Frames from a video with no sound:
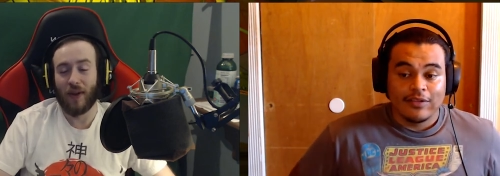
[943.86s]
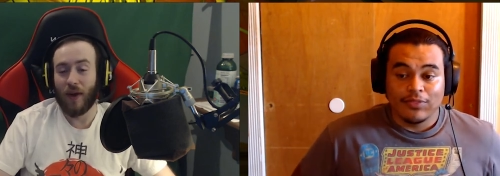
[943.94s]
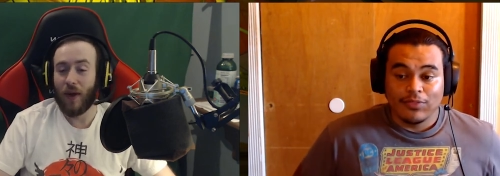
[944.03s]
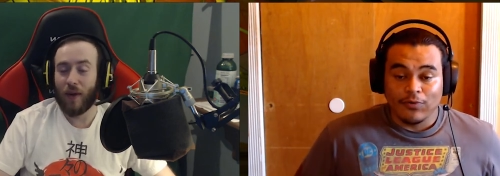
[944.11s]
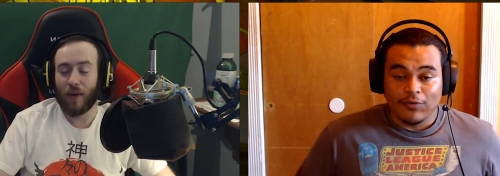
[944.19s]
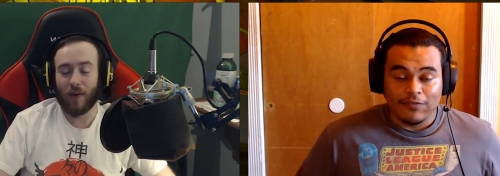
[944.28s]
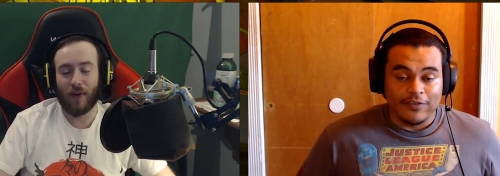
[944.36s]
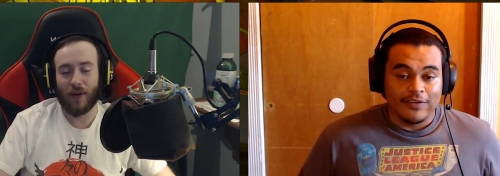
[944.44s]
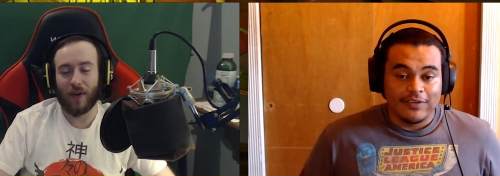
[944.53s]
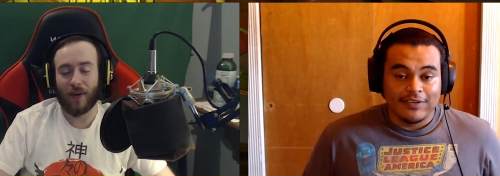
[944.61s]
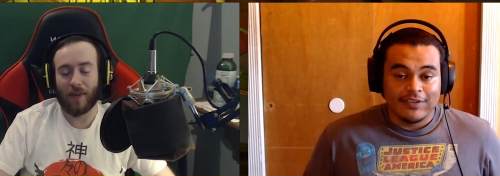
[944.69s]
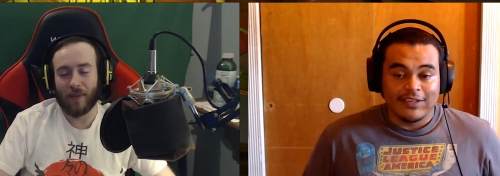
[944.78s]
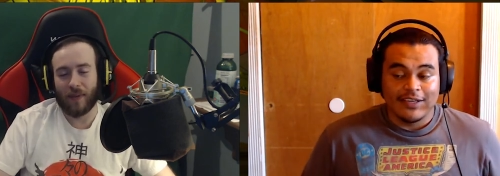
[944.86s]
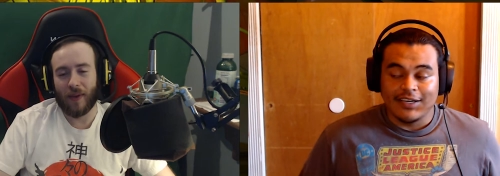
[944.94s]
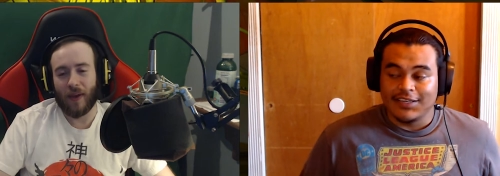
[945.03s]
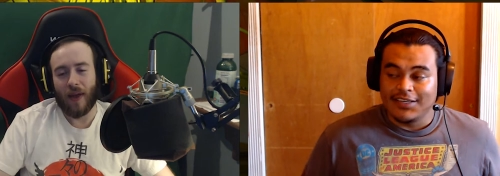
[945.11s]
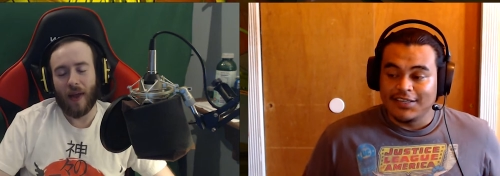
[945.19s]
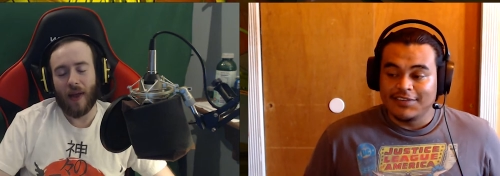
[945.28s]
Speaker 1: Thorfinn. God
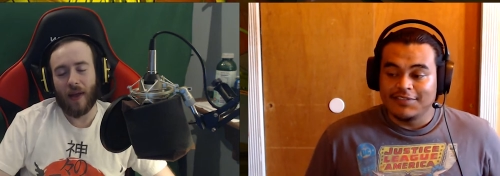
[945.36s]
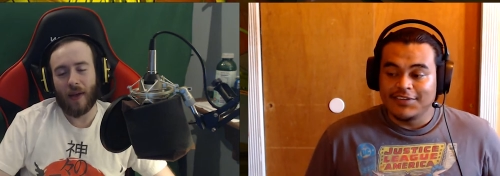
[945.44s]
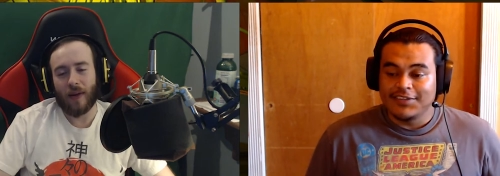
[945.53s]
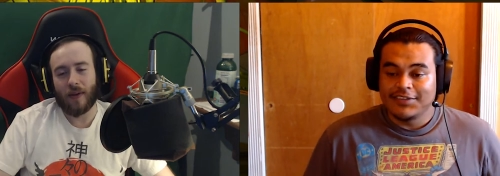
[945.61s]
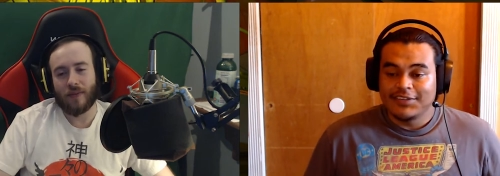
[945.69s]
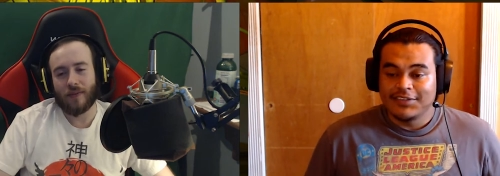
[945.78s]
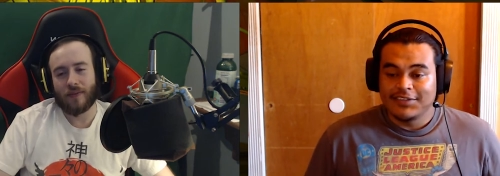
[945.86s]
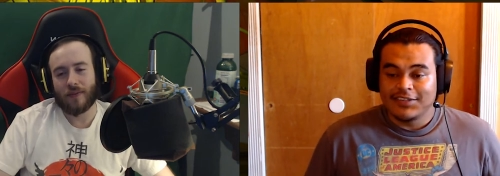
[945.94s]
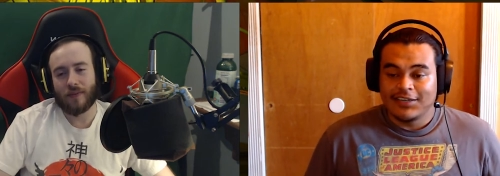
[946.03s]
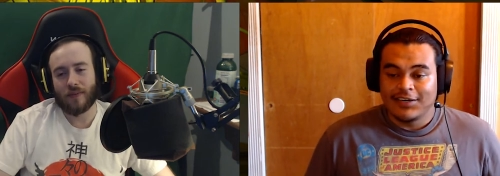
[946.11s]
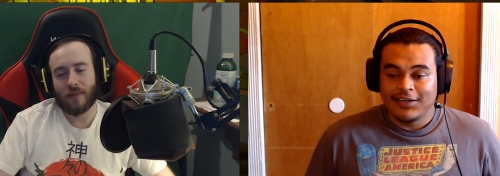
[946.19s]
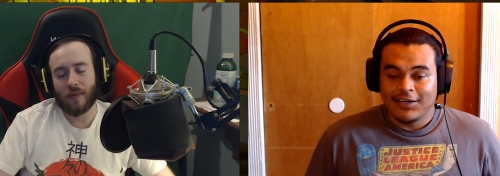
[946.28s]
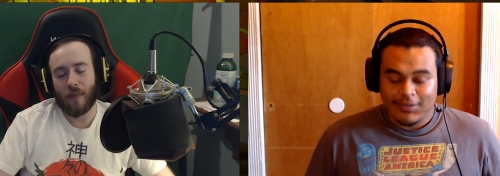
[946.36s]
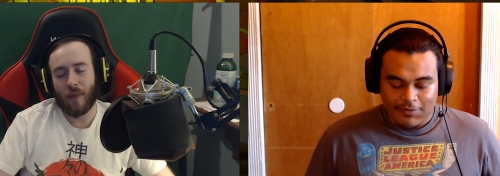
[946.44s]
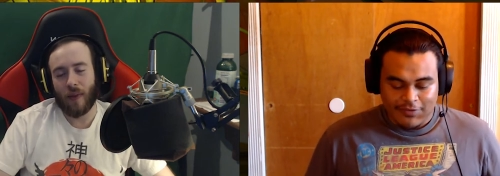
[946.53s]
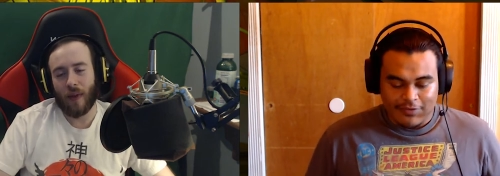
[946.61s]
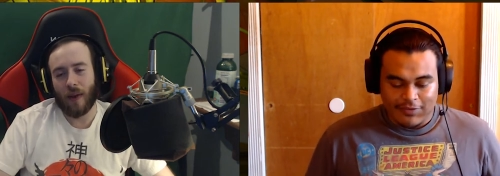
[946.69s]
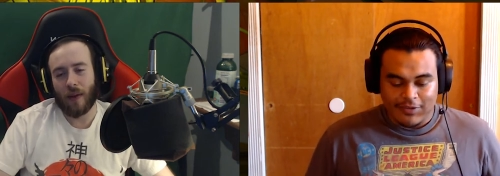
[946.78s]
damn, man. Uh, let me
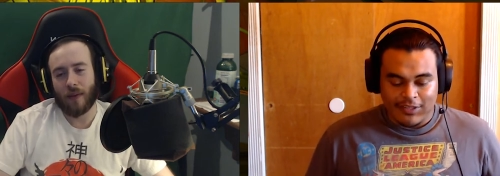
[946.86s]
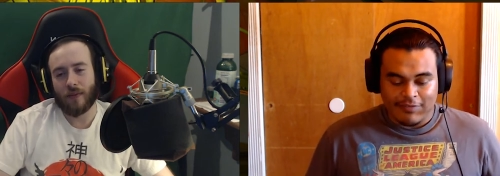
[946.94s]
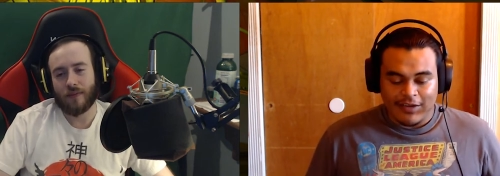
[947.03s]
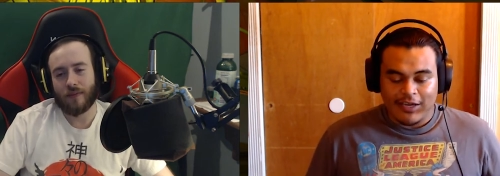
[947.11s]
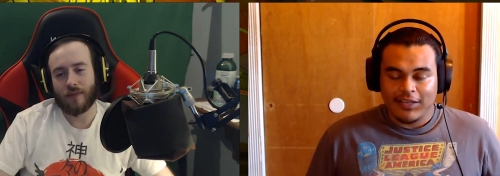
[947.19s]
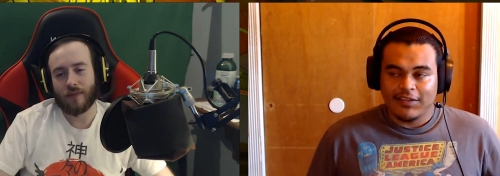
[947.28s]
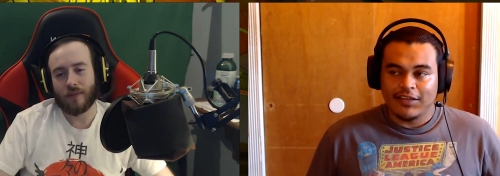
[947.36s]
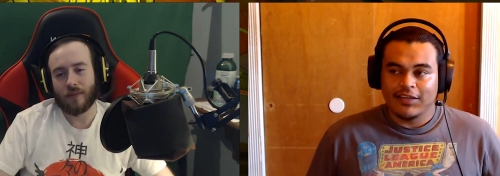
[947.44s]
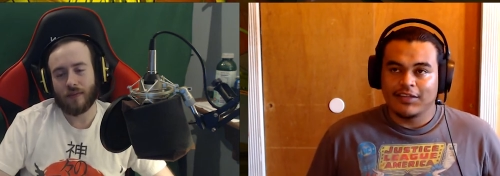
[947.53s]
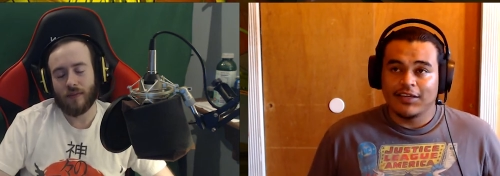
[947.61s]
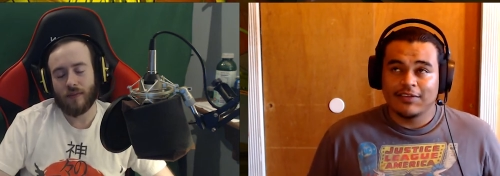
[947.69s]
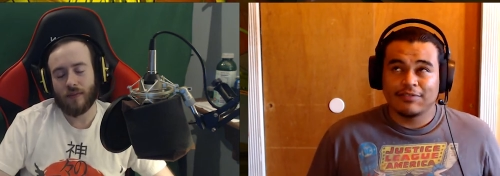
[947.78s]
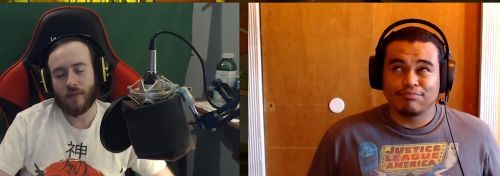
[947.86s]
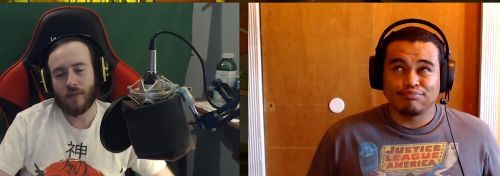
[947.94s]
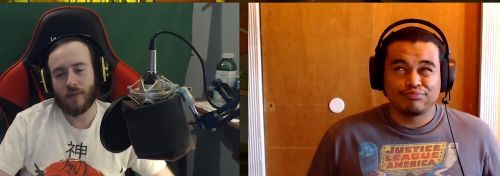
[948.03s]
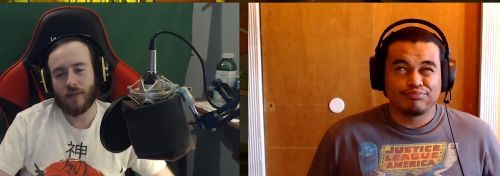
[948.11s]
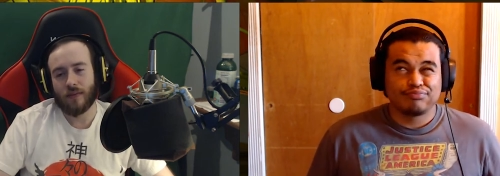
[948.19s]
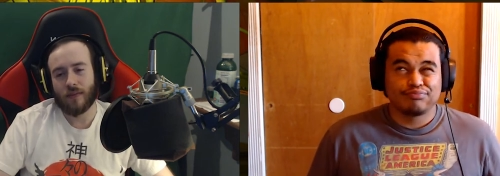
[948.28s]
see. If I had to take a guess,
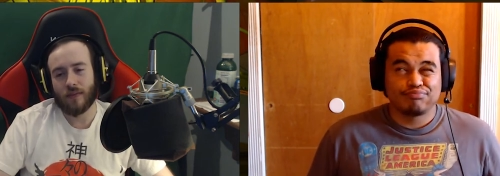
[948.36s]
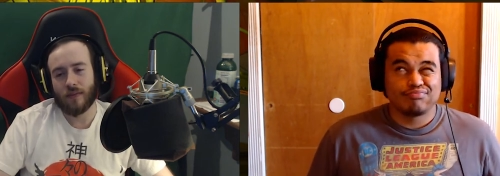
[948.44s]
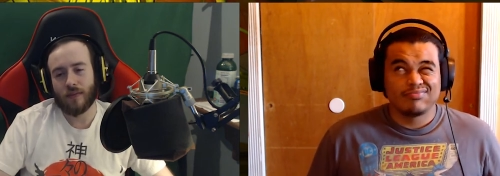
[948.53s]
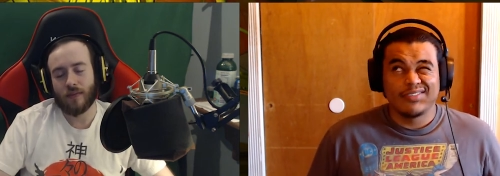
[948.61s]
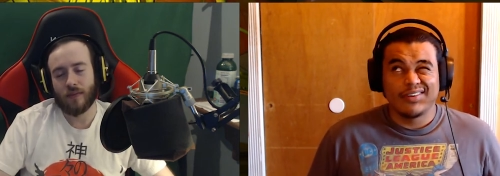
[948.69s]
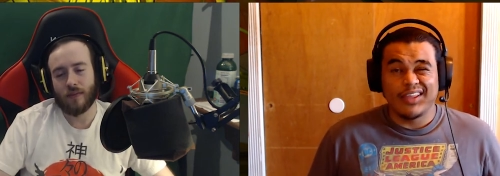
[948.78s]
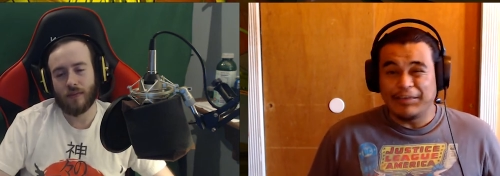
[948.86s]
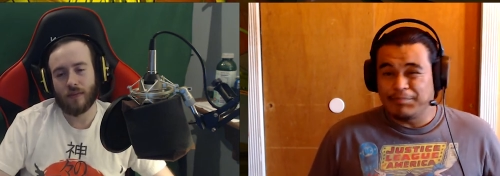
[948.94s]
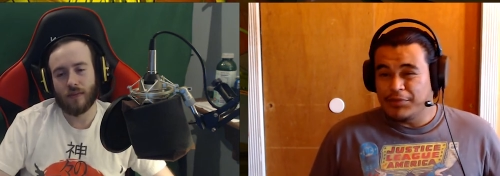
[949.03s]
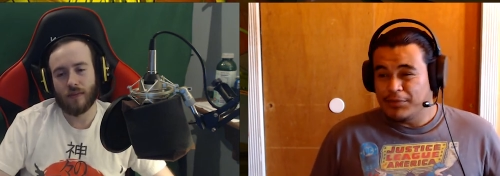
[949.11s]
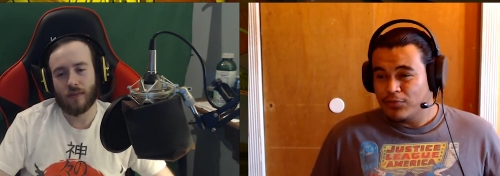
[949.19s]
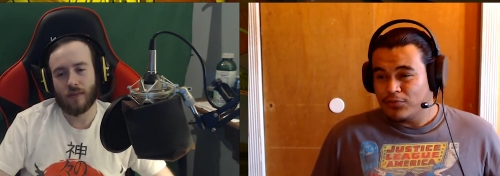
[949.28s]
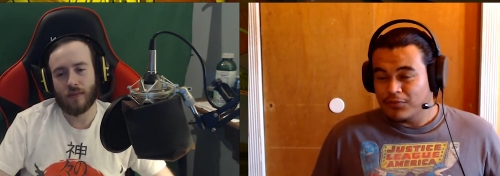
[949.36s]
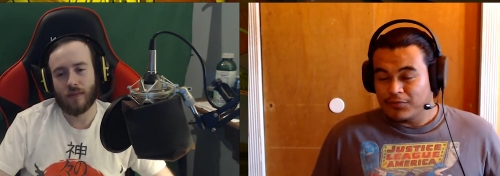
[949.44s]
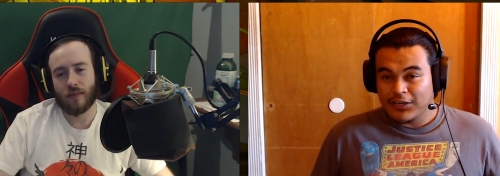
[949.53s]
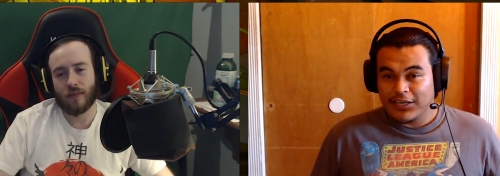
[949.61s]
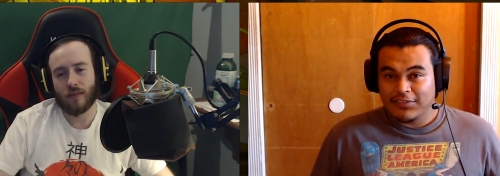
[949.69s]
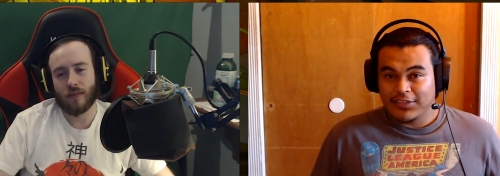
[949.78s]
eight people so
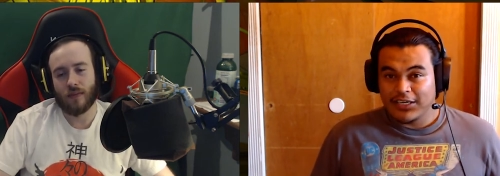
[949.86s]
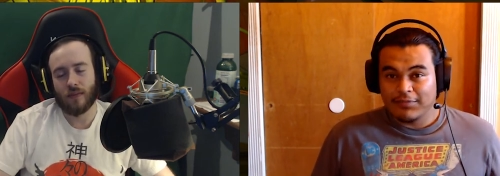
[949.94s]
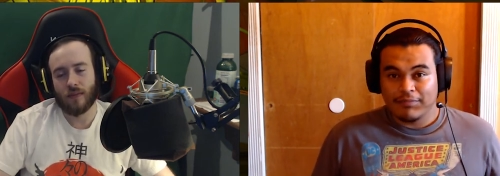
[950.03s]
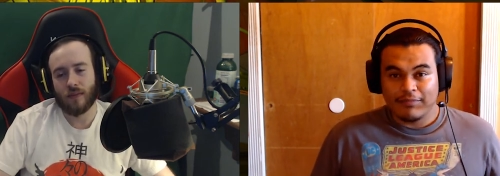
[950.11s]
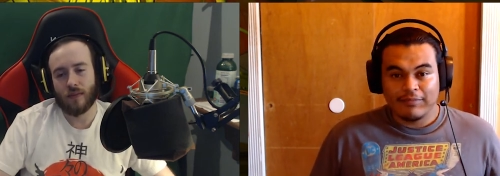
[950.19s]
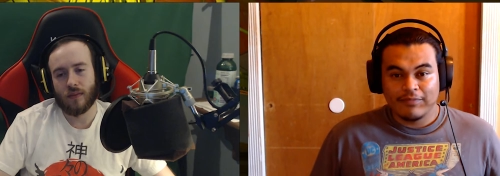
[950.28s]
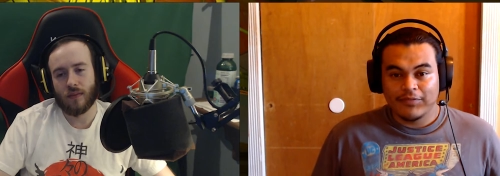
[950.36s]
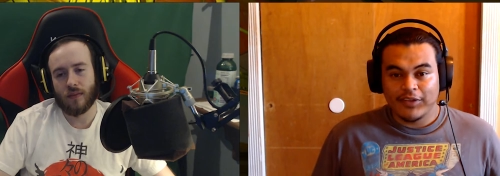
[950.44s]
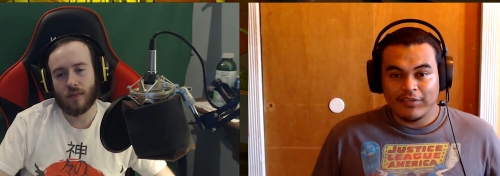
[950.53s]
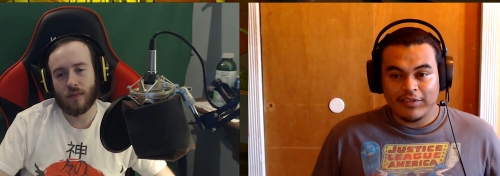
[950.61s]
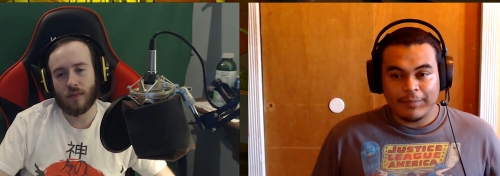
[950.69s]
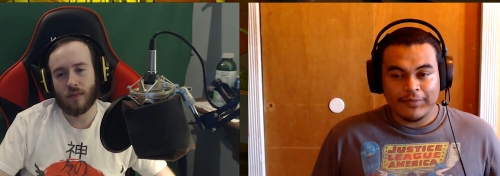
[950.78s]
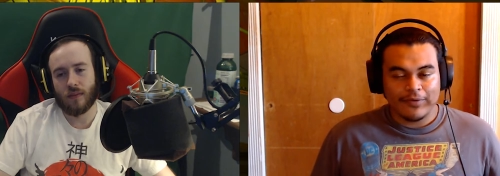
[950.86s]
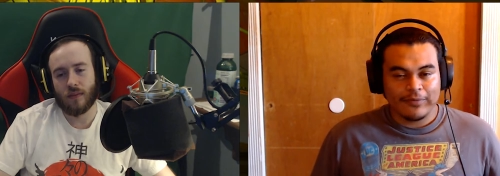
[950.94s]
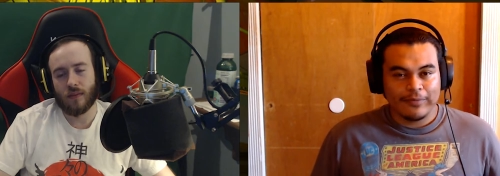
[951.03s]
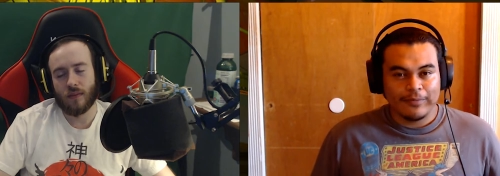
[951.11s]
far that's dead in this episode.